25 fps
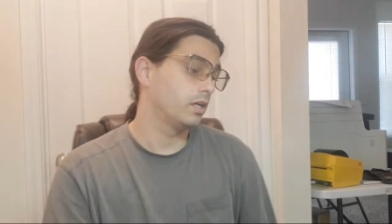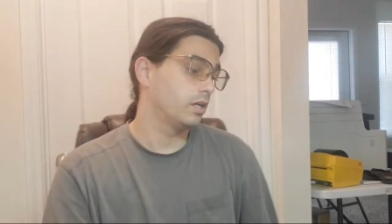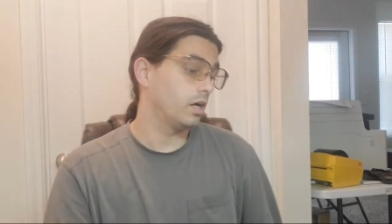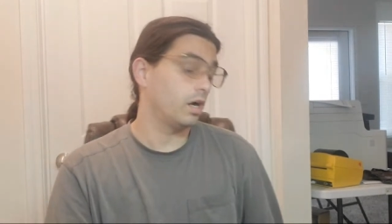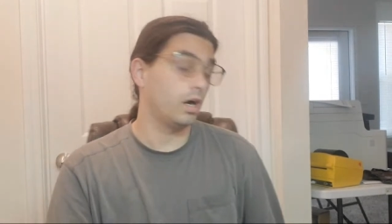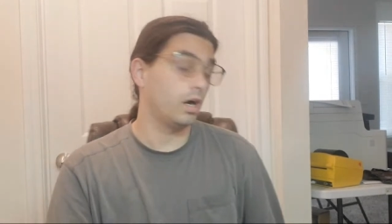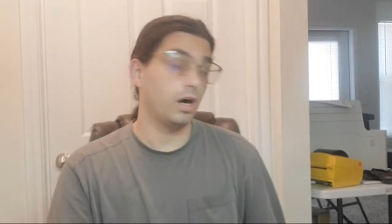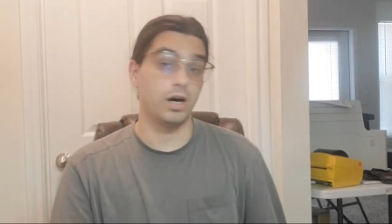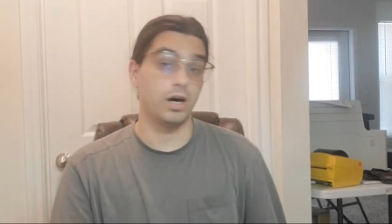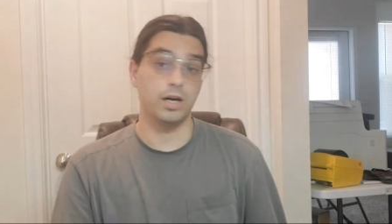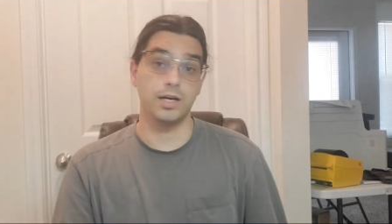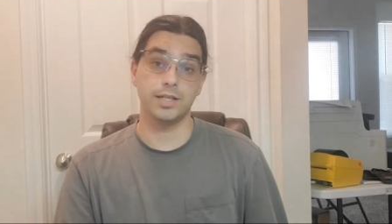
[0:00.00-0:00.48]

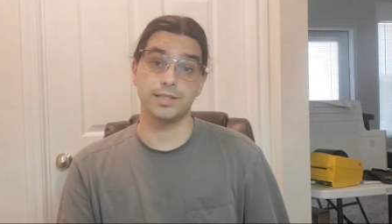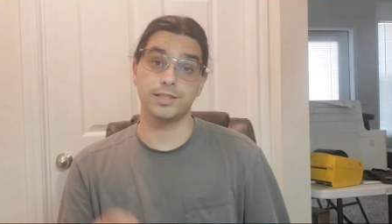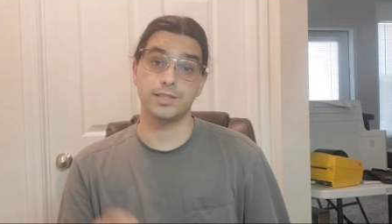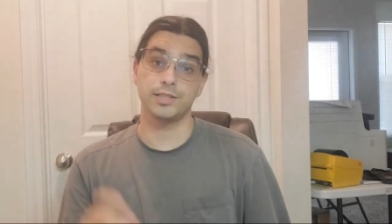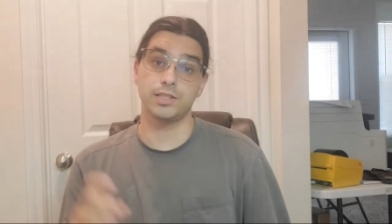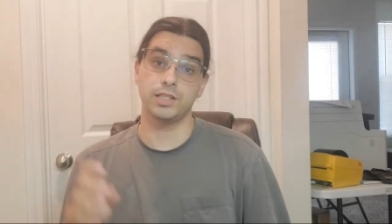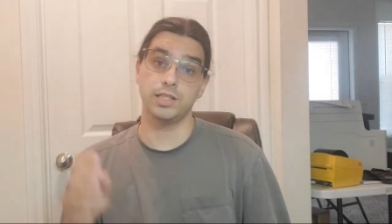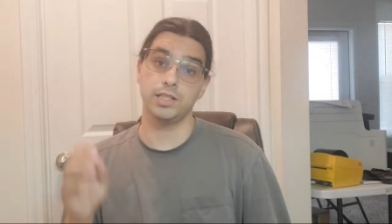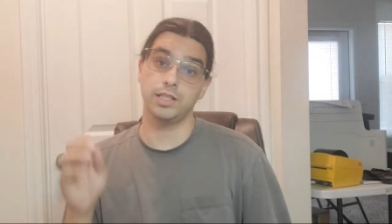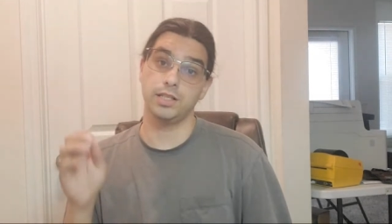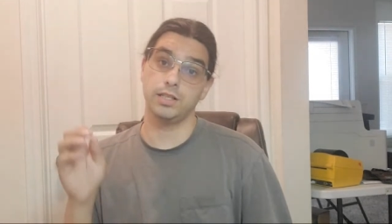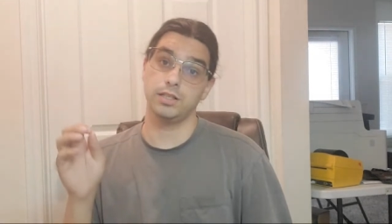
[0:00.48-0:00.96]

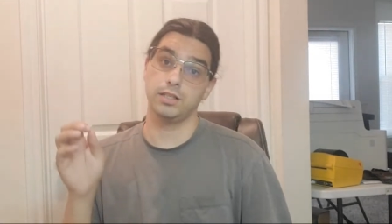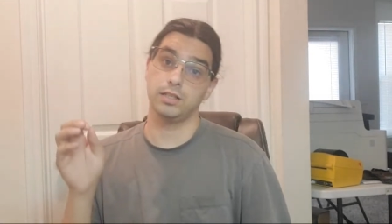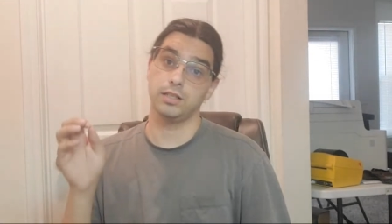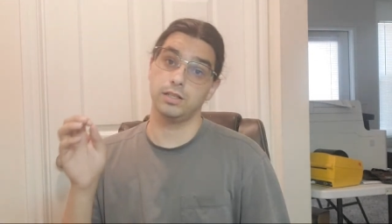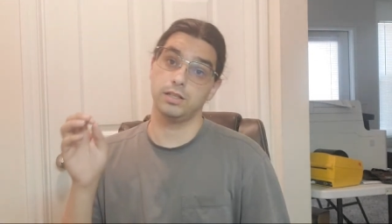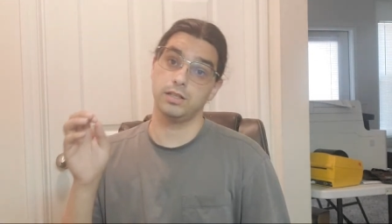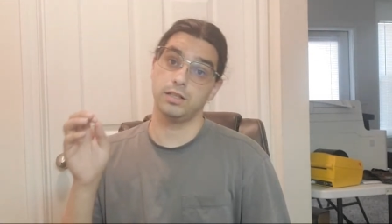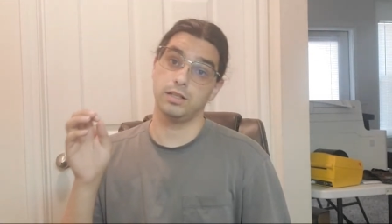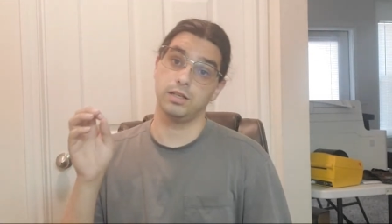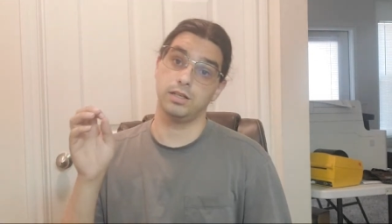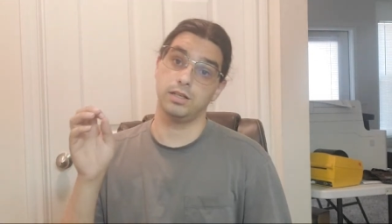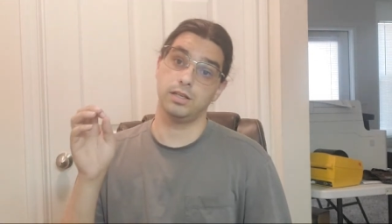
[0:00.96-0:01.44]
Honestly,
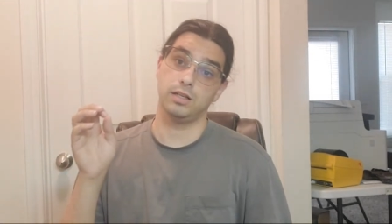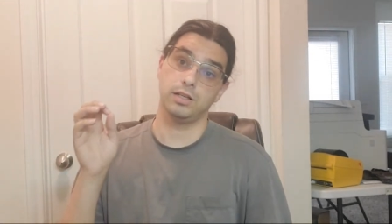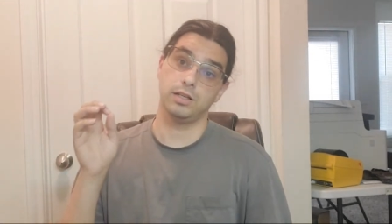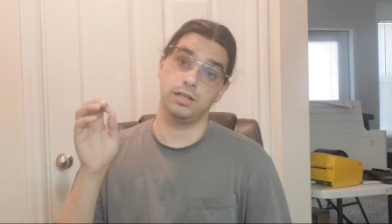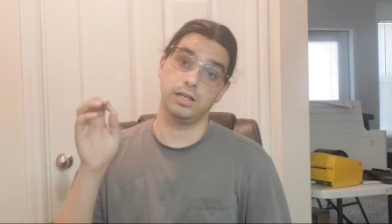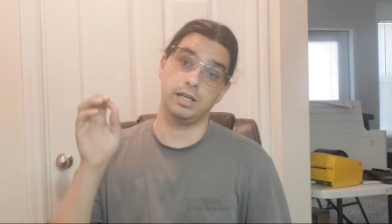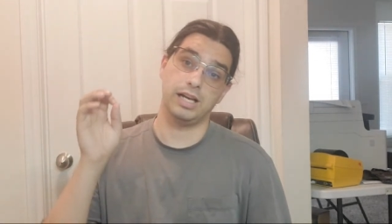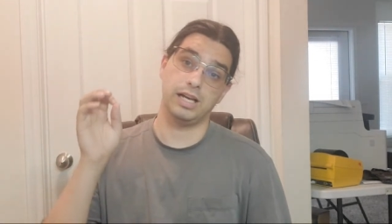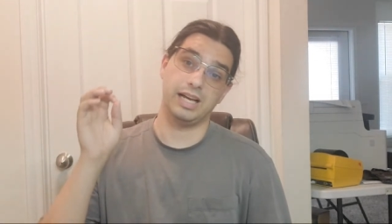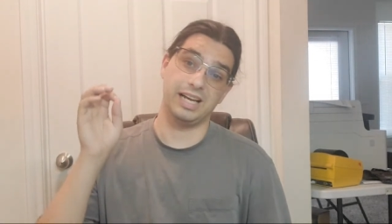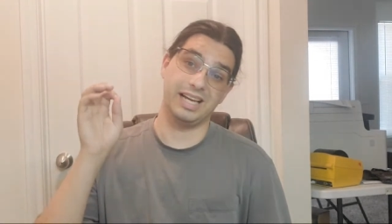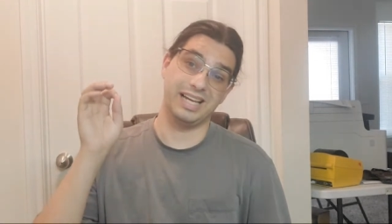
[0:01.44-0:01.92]

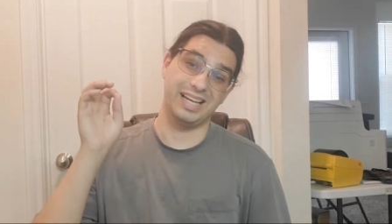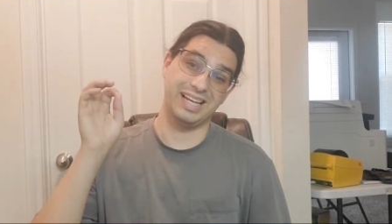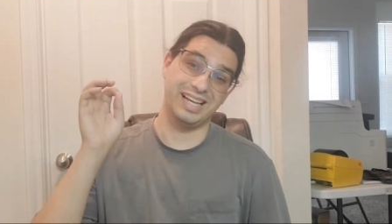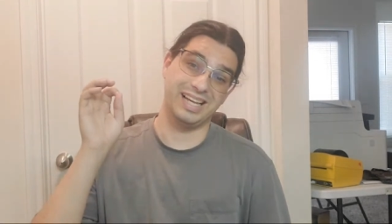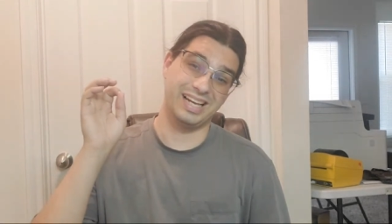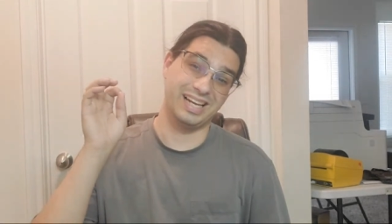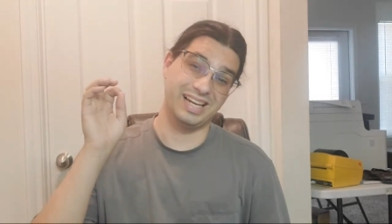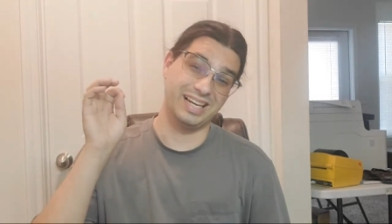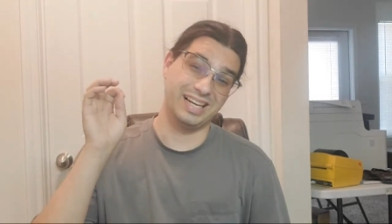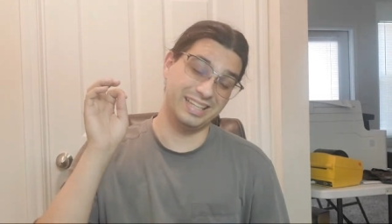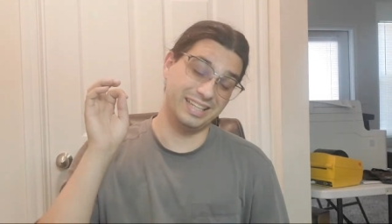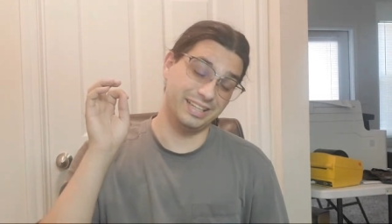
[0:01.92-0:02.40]

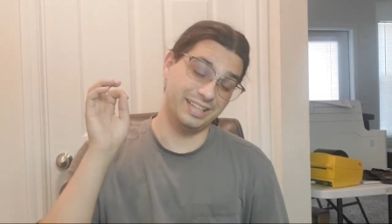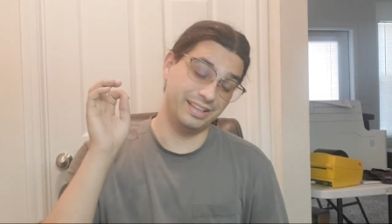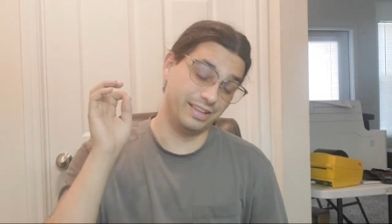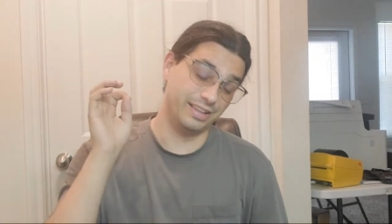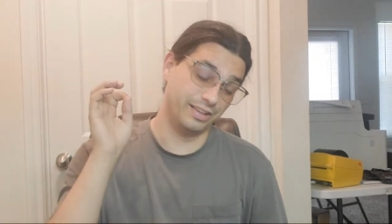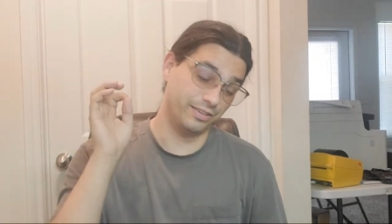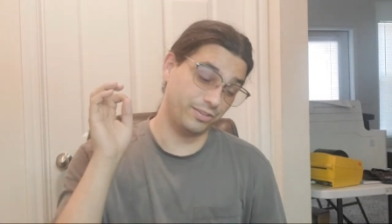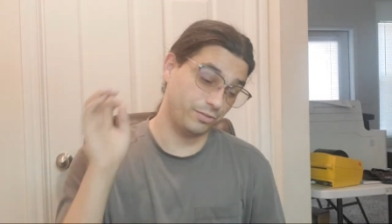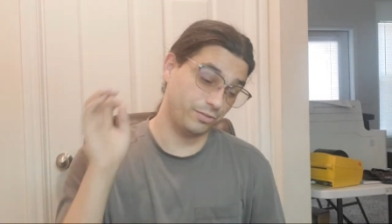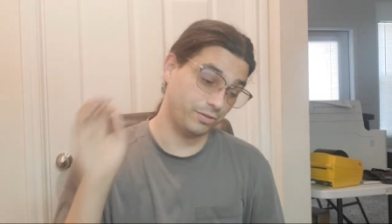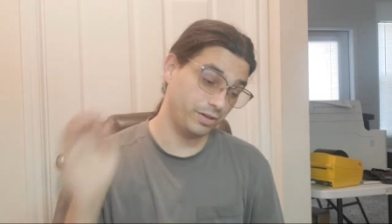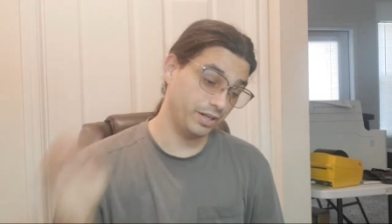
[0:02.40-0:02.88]
in the
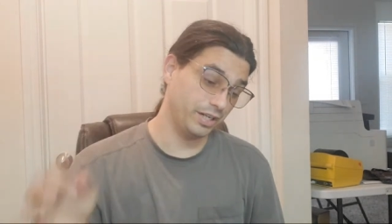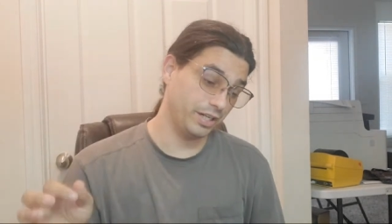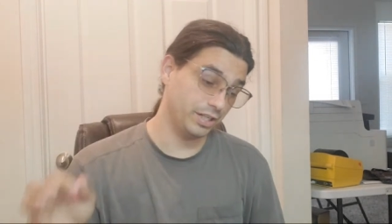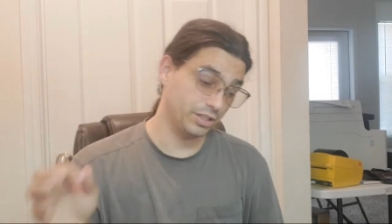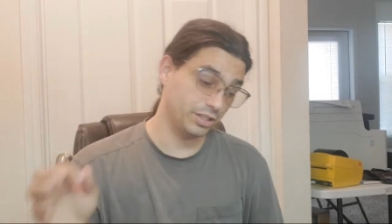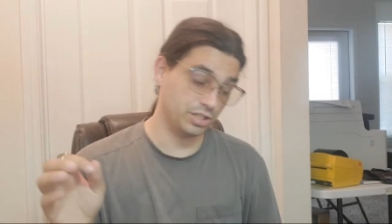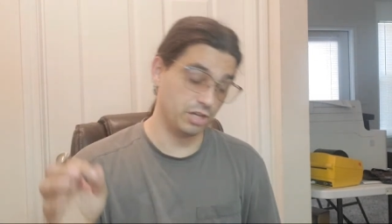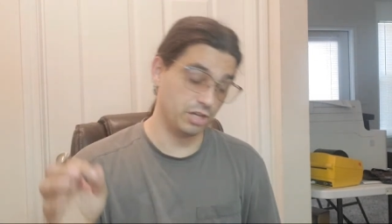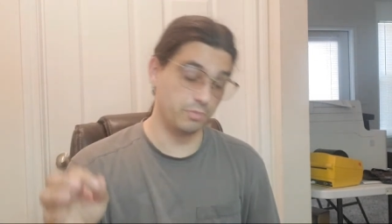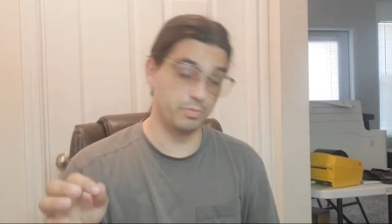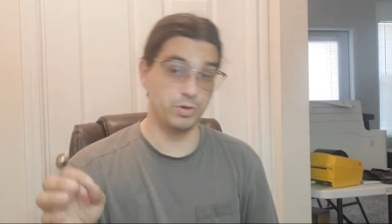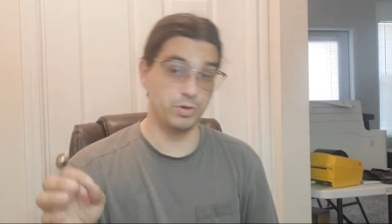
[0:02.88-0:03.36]
3
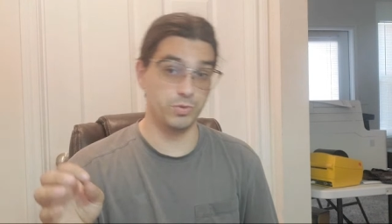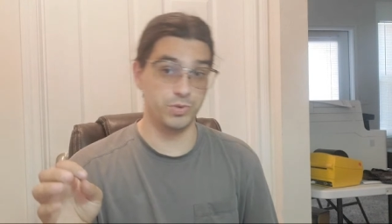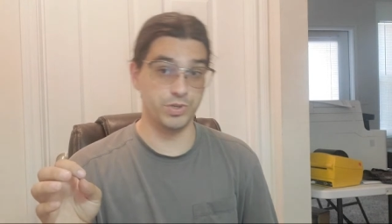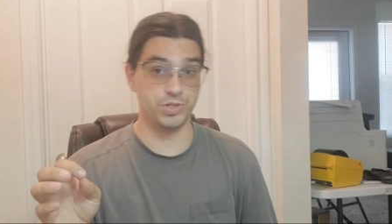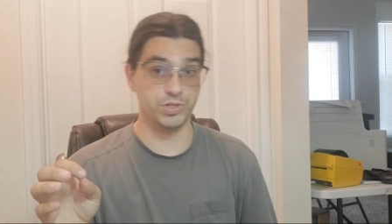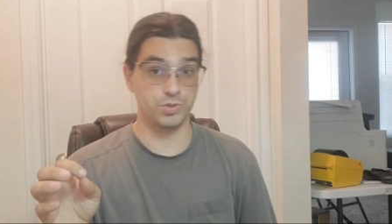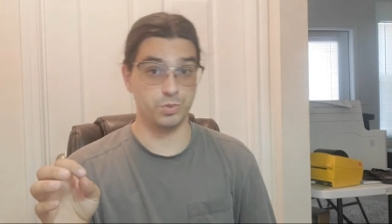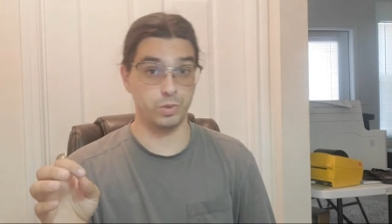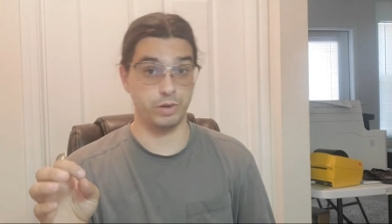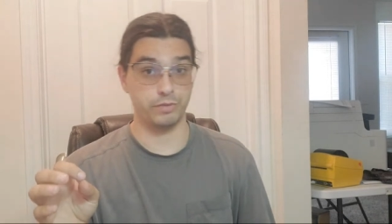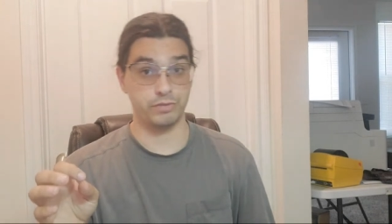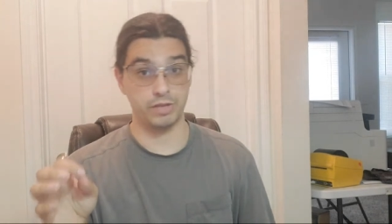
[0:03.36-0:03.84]
years I've been with
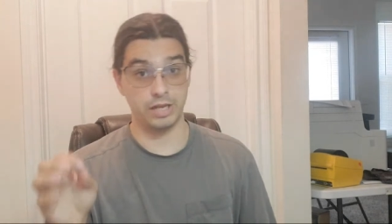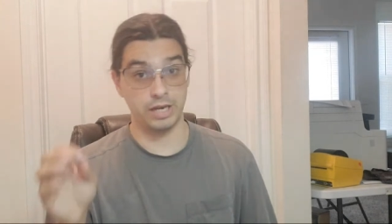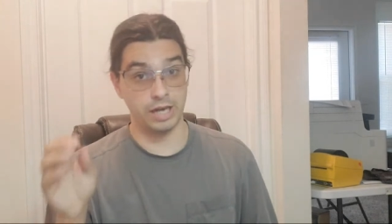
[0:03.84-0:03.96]
Swift,